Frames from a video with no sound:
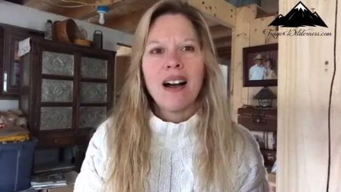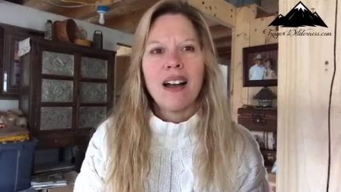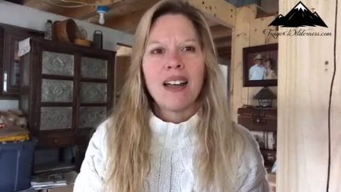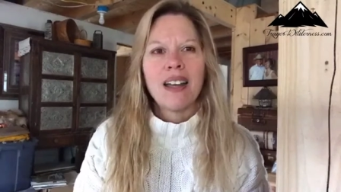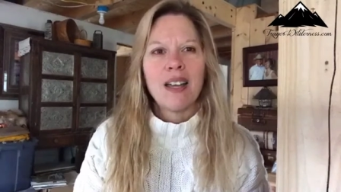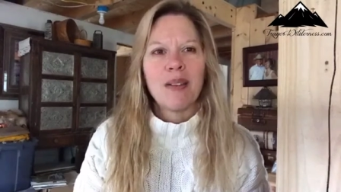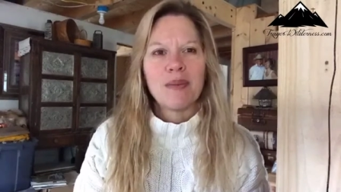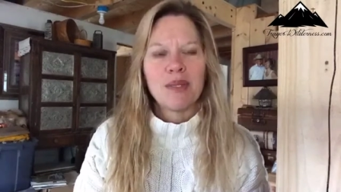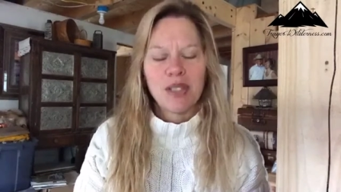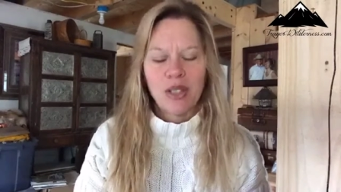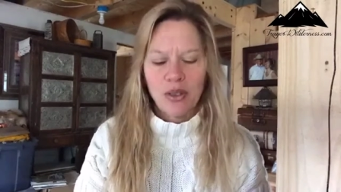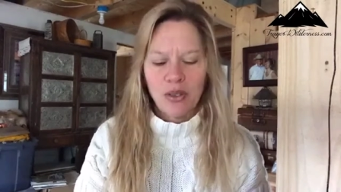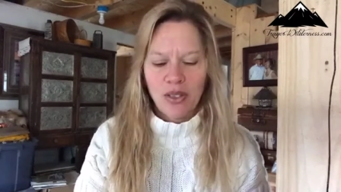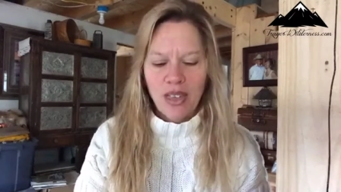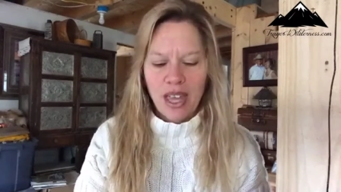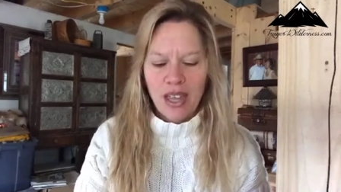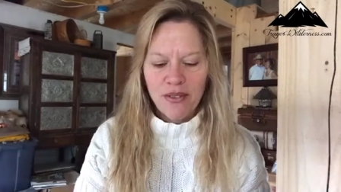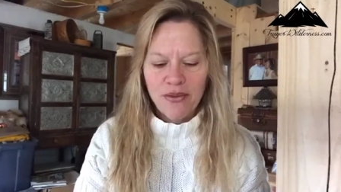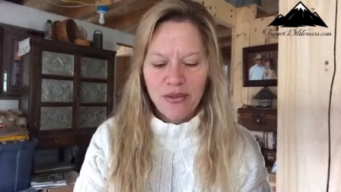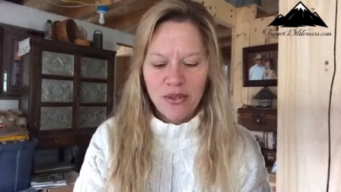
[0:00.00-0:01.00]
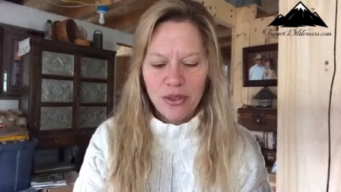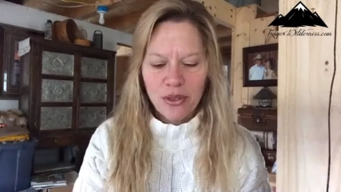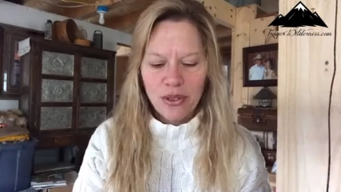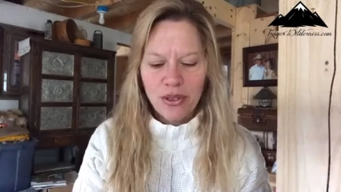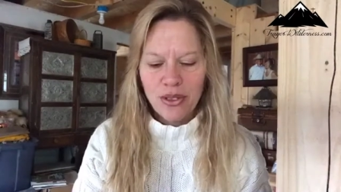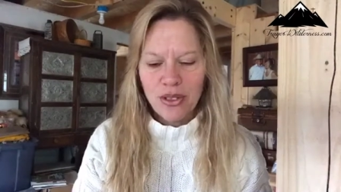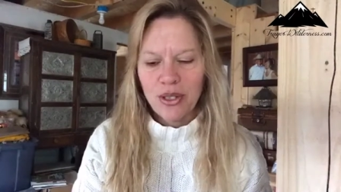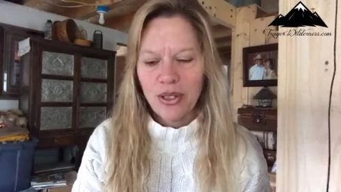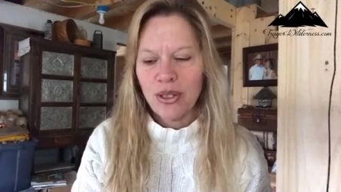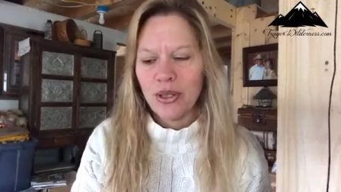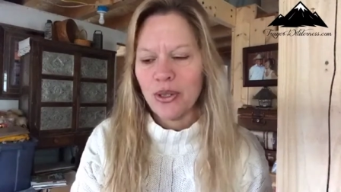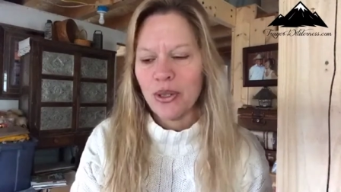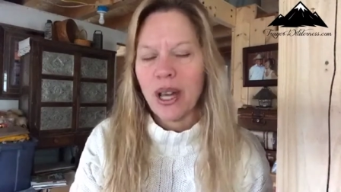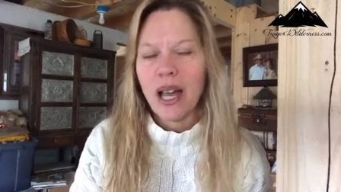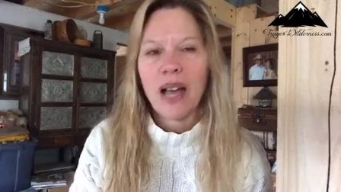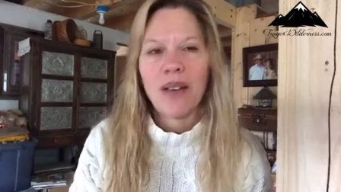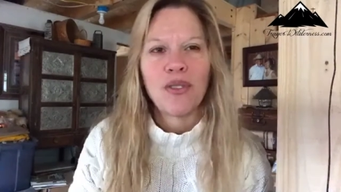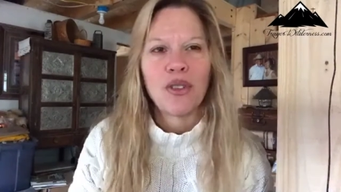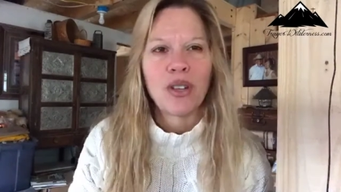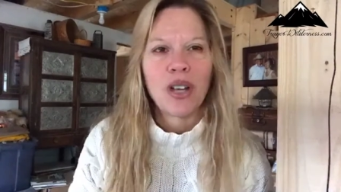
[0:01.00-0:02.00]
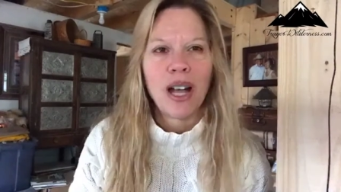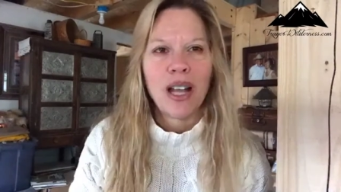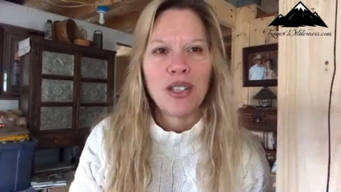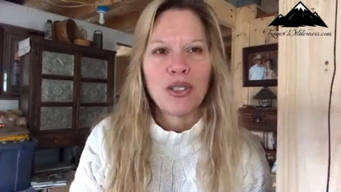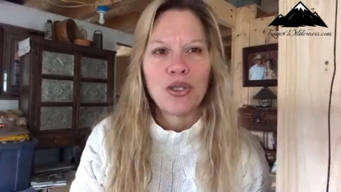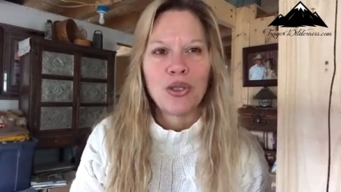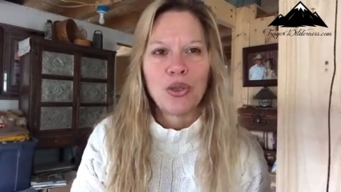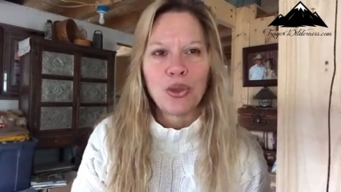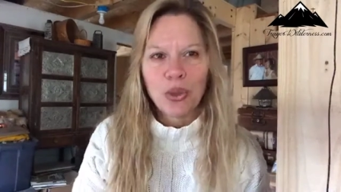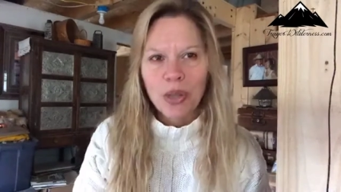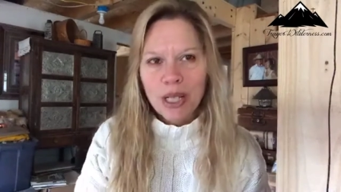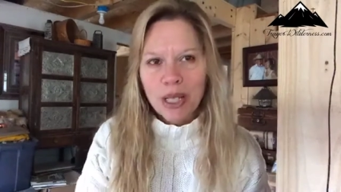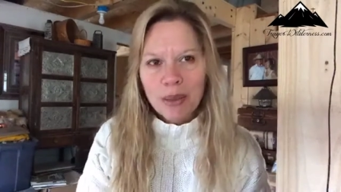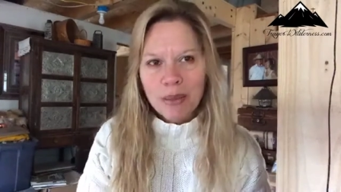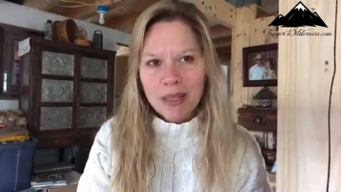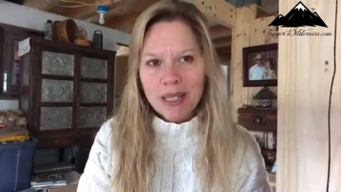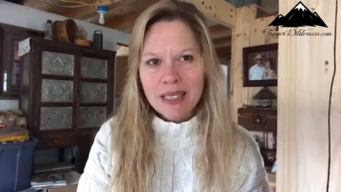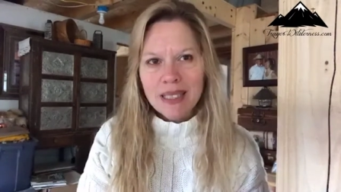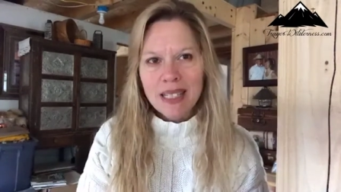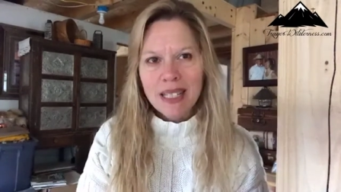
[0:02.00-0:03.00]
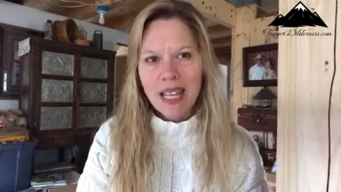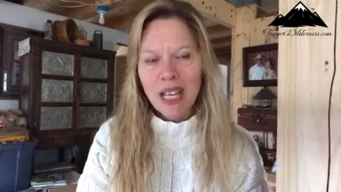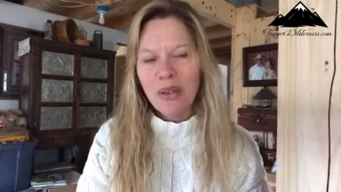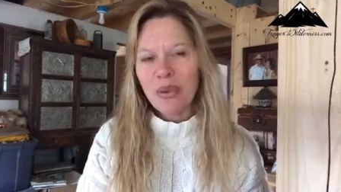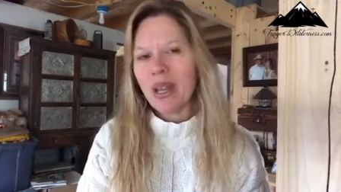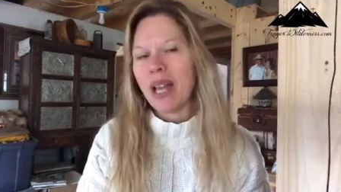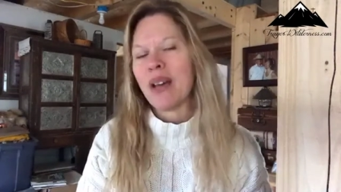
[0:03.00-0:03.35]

I am so thankful to have you guys joining me today.